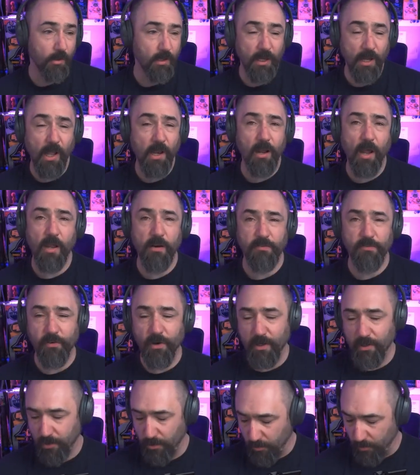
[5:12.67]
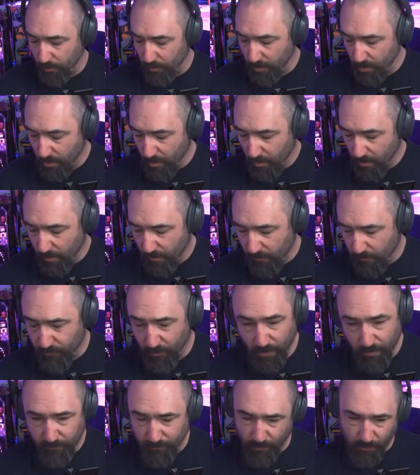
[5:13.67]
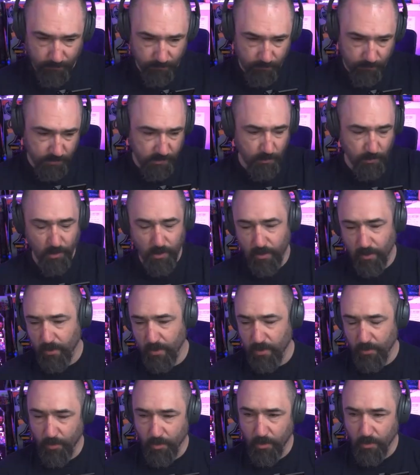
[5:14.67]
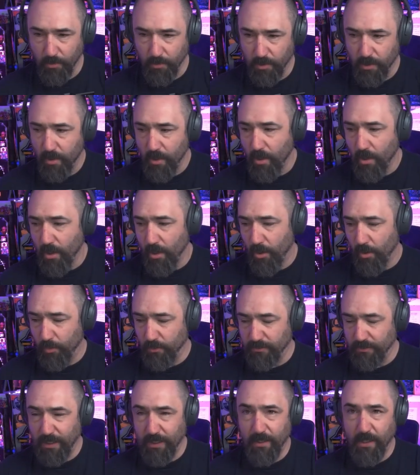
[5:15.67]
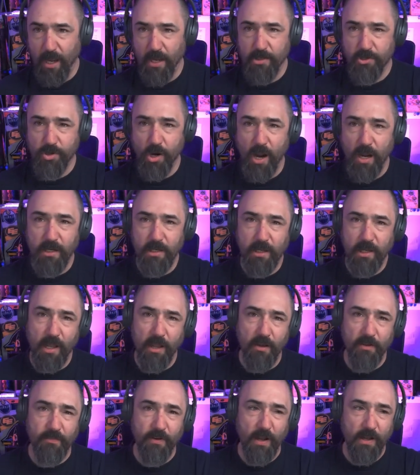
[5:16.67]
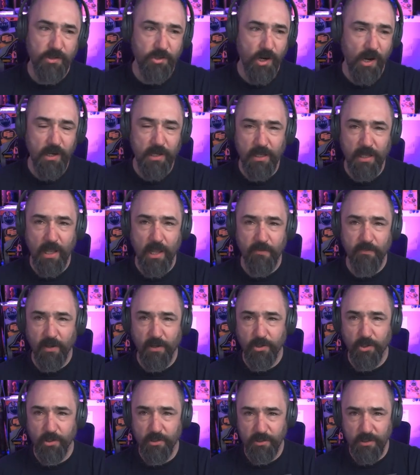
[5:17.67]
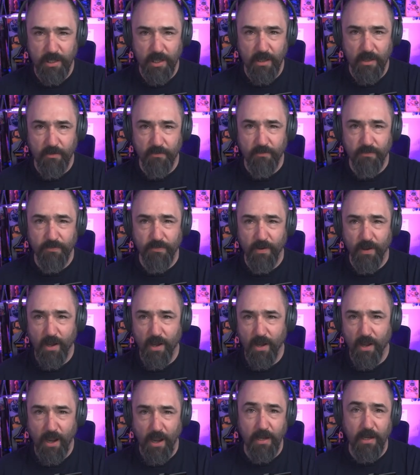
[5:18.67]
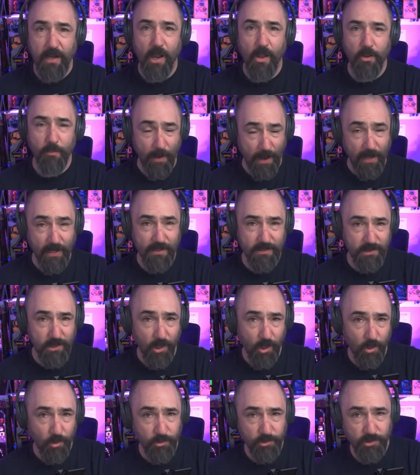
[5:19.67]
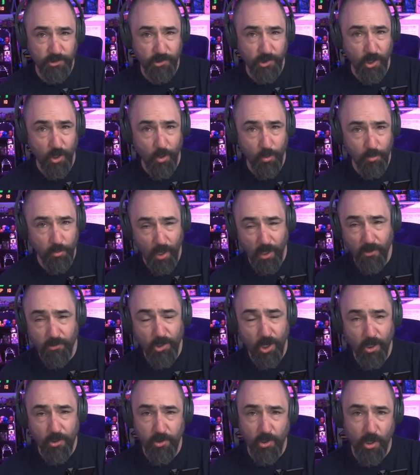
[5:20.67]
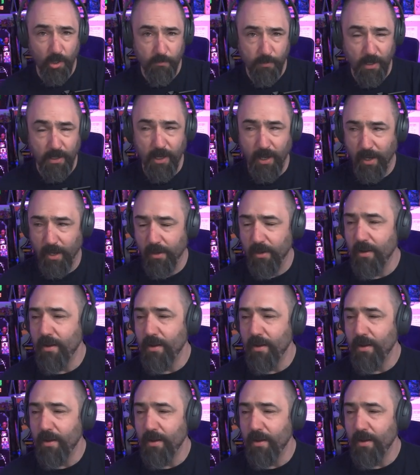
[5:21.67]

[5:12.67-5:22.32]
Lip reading: Like I had a friend who from somewhere in the world who was like, I tried to give, I couldn't give, and now the bank is closed. So I'll talk to you on Monday.